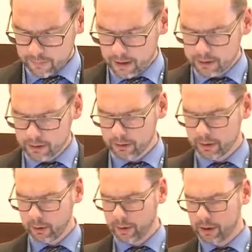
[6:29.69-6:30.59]
So the
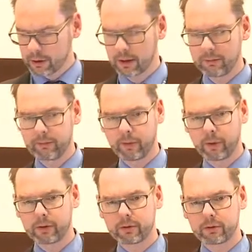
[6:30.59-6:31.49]
question, if we
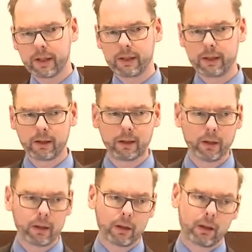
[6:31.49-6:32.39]
want to really
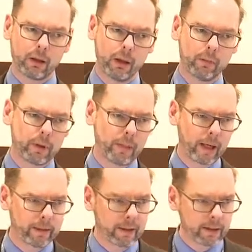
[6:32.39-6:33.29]

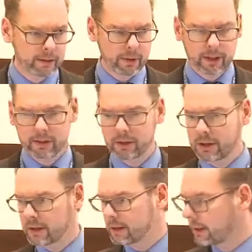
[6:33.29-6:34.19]
implement these
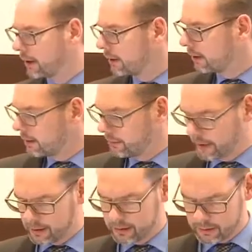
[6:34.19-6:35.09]
strategies, again, come back
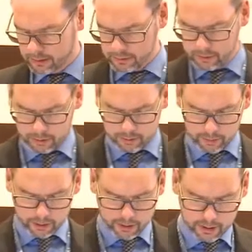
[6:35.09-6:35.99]
to what
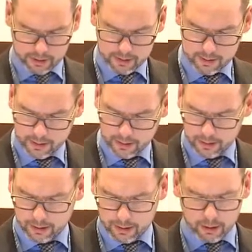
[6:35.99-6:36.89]
Carsten said,
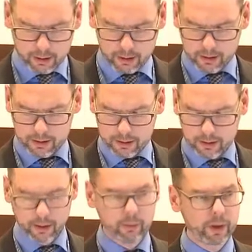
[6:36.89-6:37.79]
is
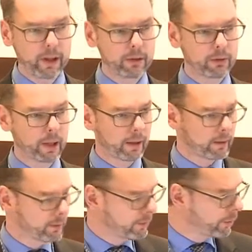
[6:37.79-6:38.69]
that we need to
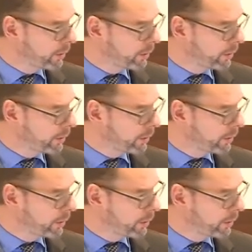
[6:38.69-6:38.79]
work